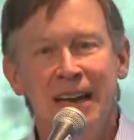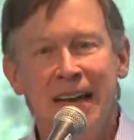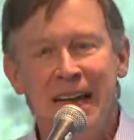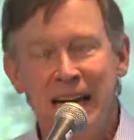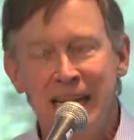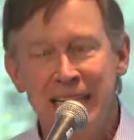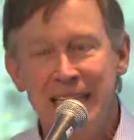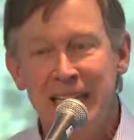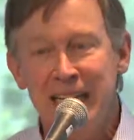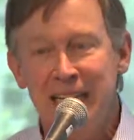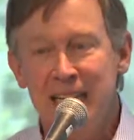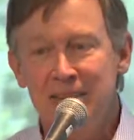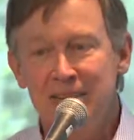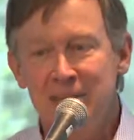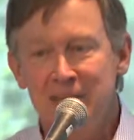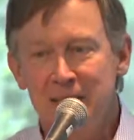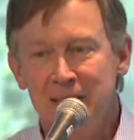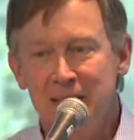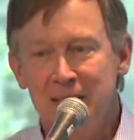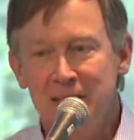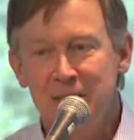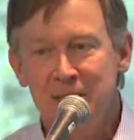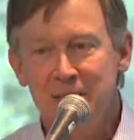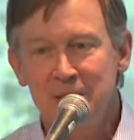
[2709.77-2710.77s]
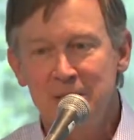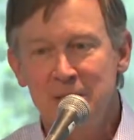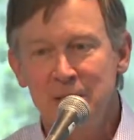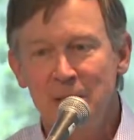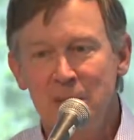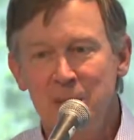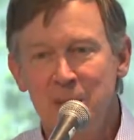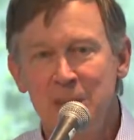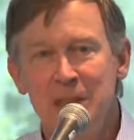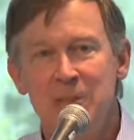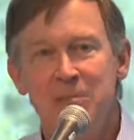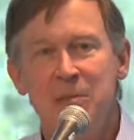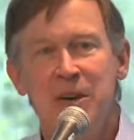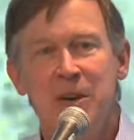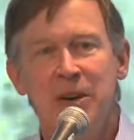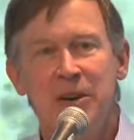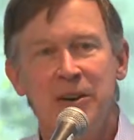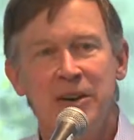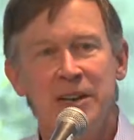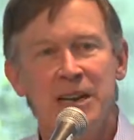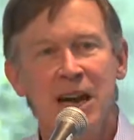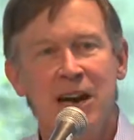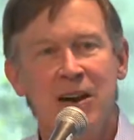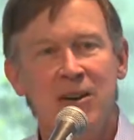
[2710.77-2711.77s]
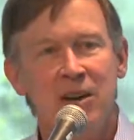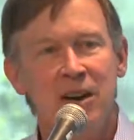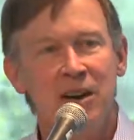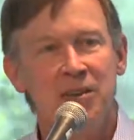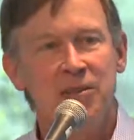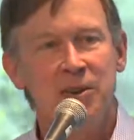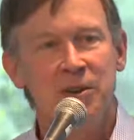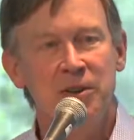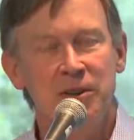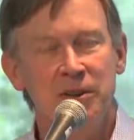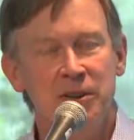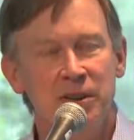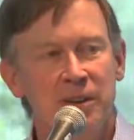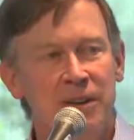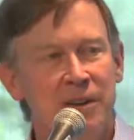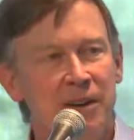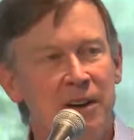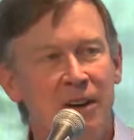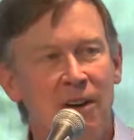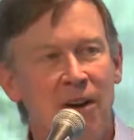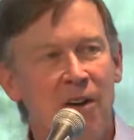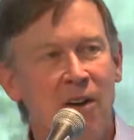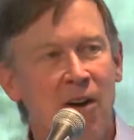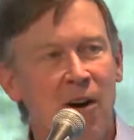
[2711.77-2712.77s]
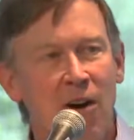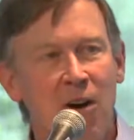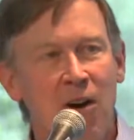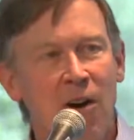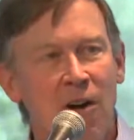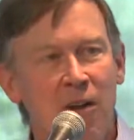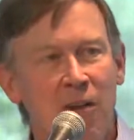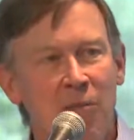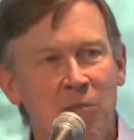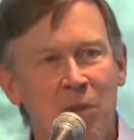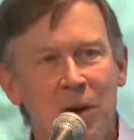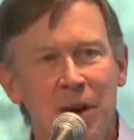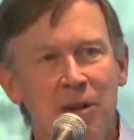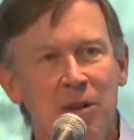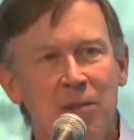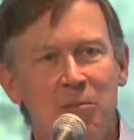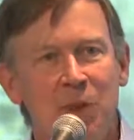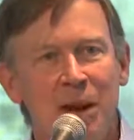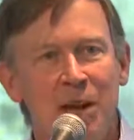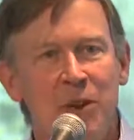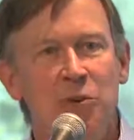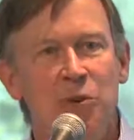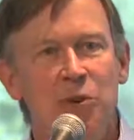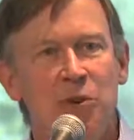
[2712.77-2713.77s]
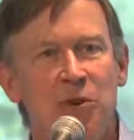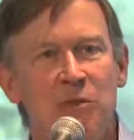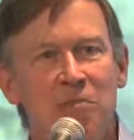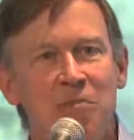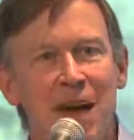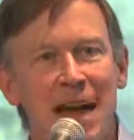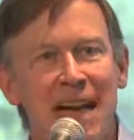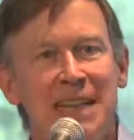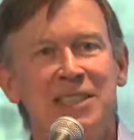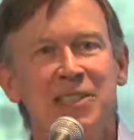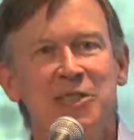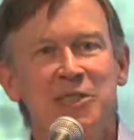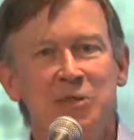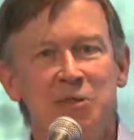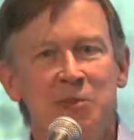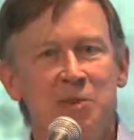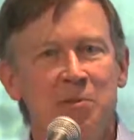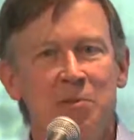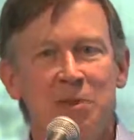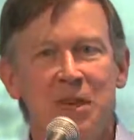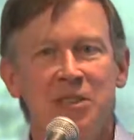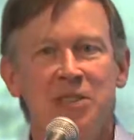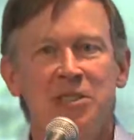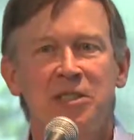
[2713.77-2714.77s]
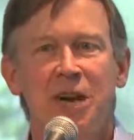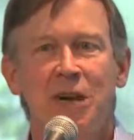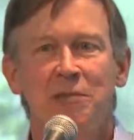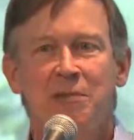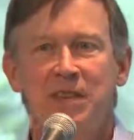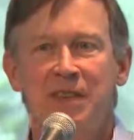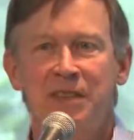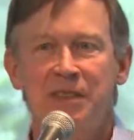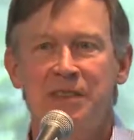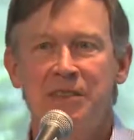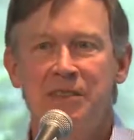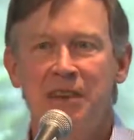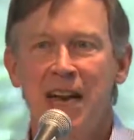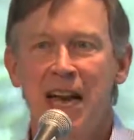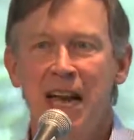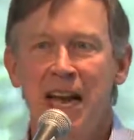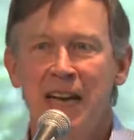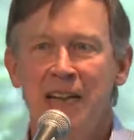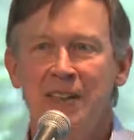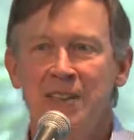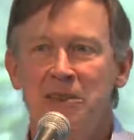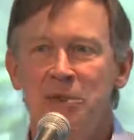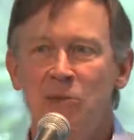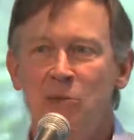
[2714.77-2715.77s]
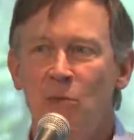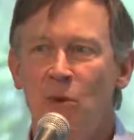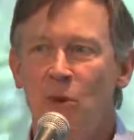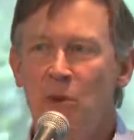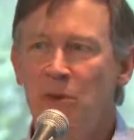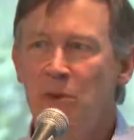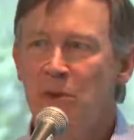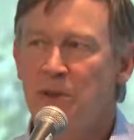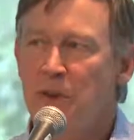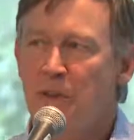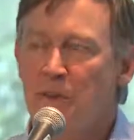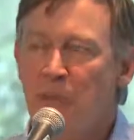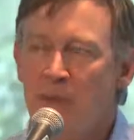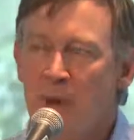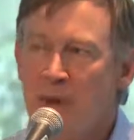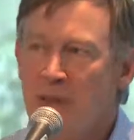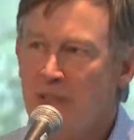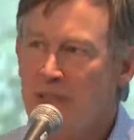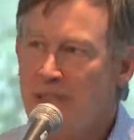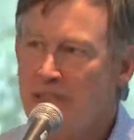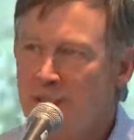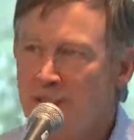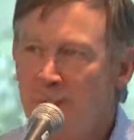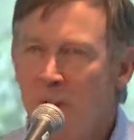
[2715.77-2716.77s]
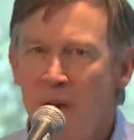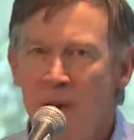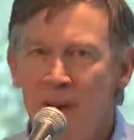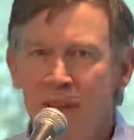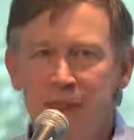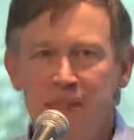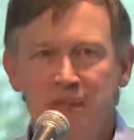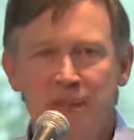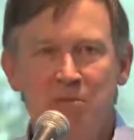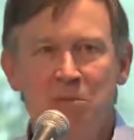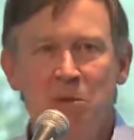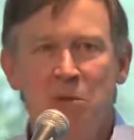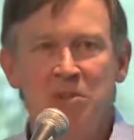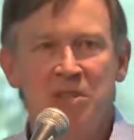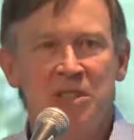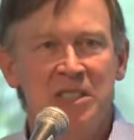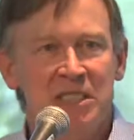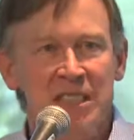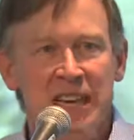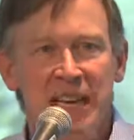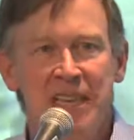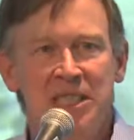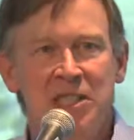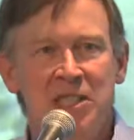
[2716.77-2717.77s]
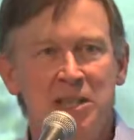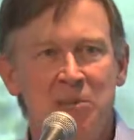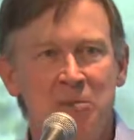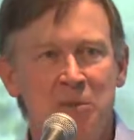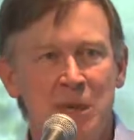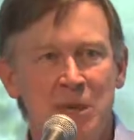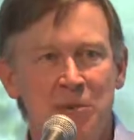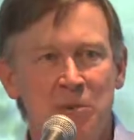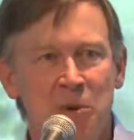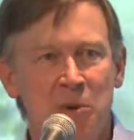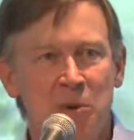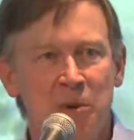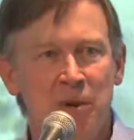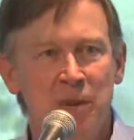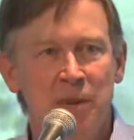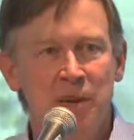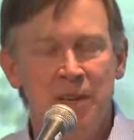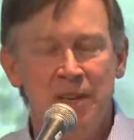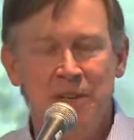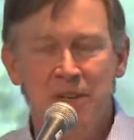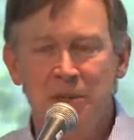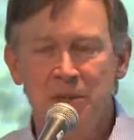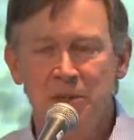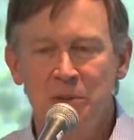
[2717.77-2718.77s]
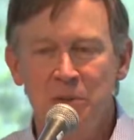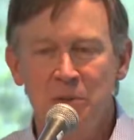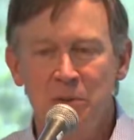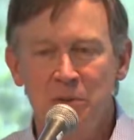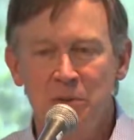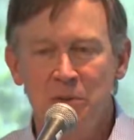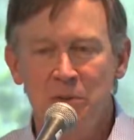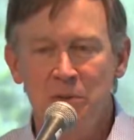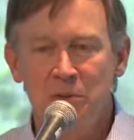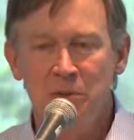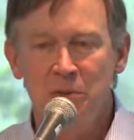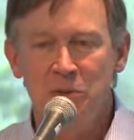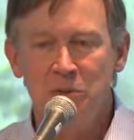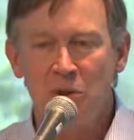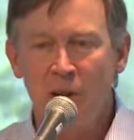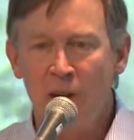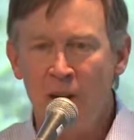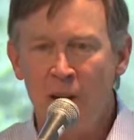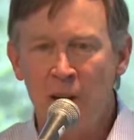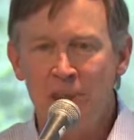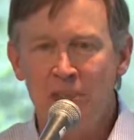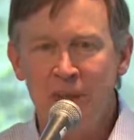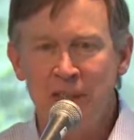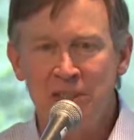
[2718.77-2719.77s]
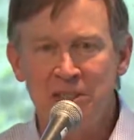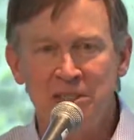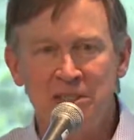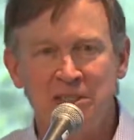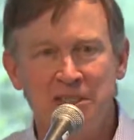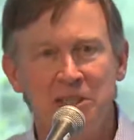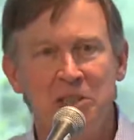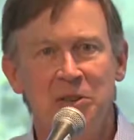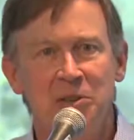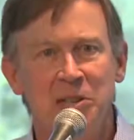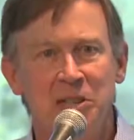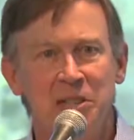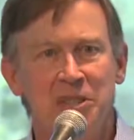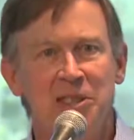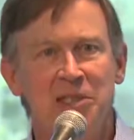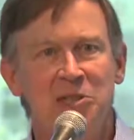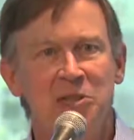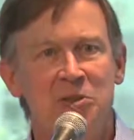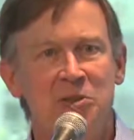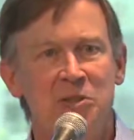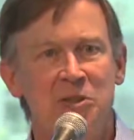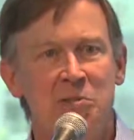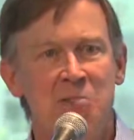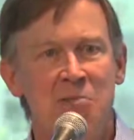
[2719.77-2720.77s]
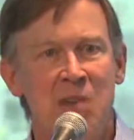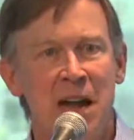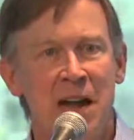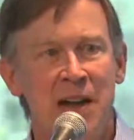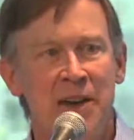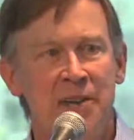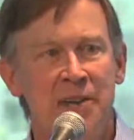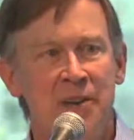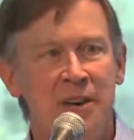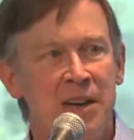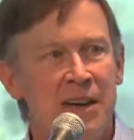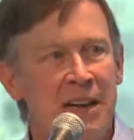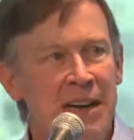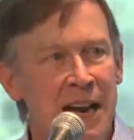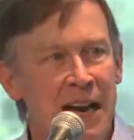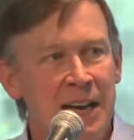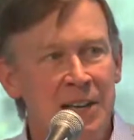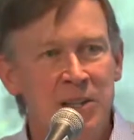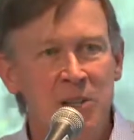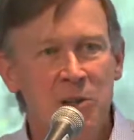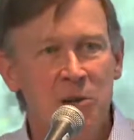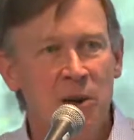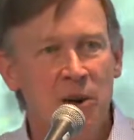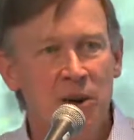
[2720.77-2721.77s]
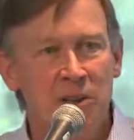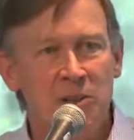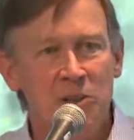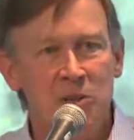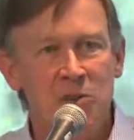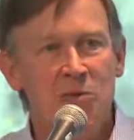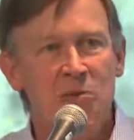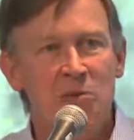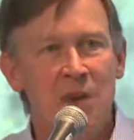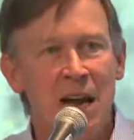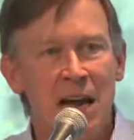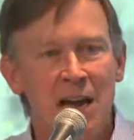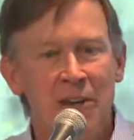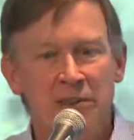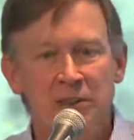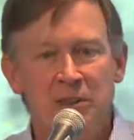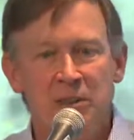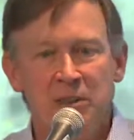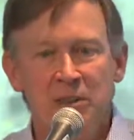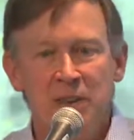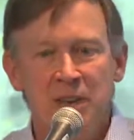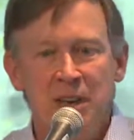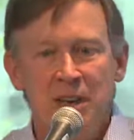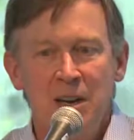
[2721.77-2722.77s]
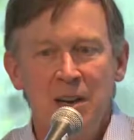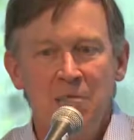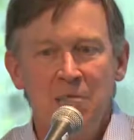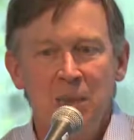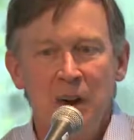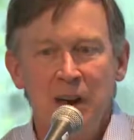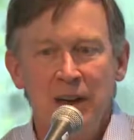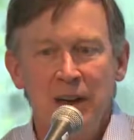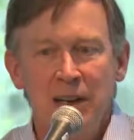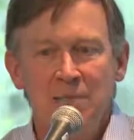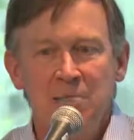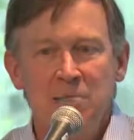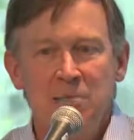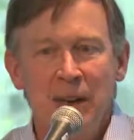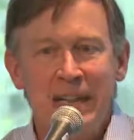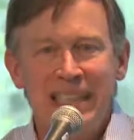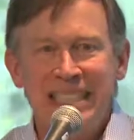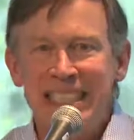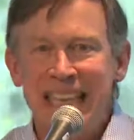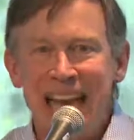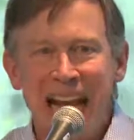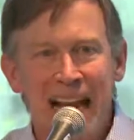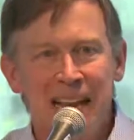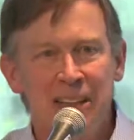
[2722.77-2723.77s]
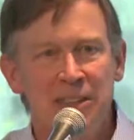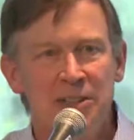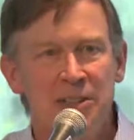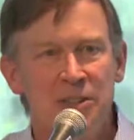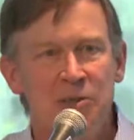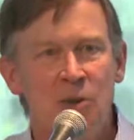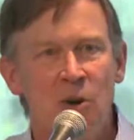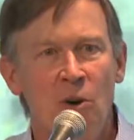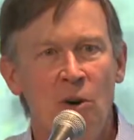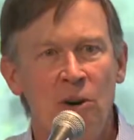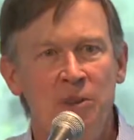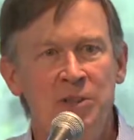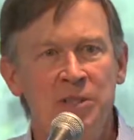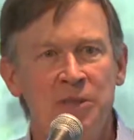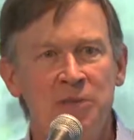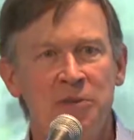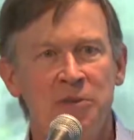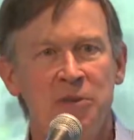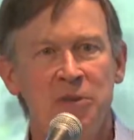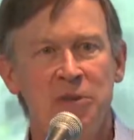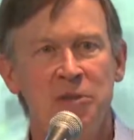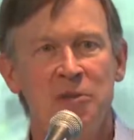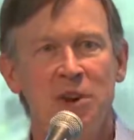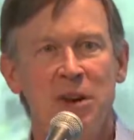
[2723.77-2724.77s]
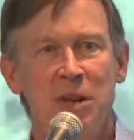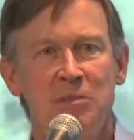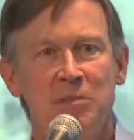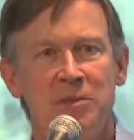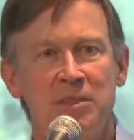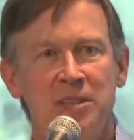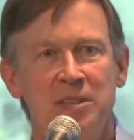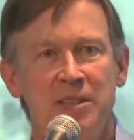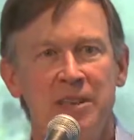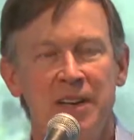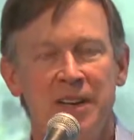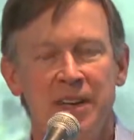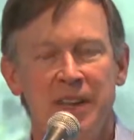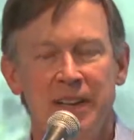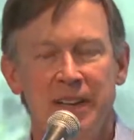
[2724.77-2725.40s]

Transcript: and yet you know being mayor and now governor are by, by, an order of magnitude the best jobs I've ever had. You work with the smartest, most engaging people, you talk about serious issues that matter, and you are surrounded by, by talent of all different stripes. And